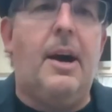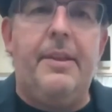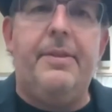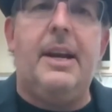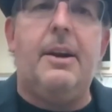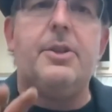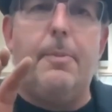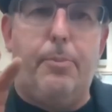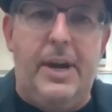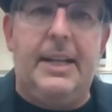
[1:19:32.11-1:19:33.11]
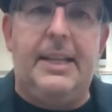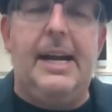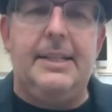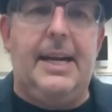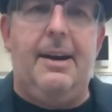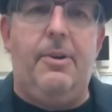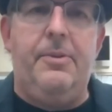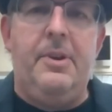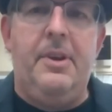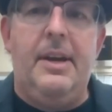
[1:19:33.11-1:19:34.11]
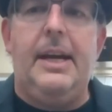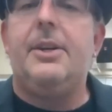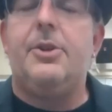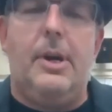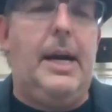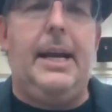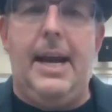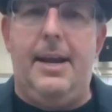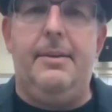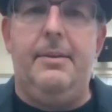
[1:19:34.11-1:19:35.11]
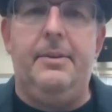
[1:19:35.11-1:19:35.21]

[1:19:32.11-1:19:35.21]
on there to break that down and try again.